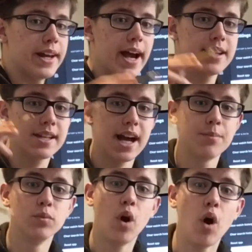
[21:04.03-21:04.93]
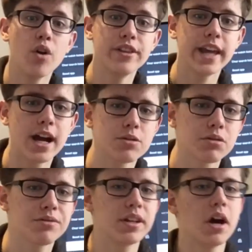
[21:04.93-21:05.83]
guys, I'm not on the
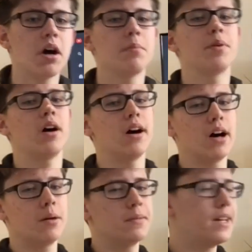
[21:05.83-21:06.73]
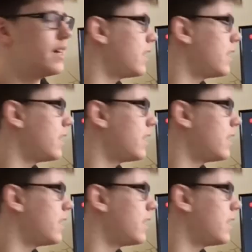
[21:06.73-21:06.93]
actual VR, but I'm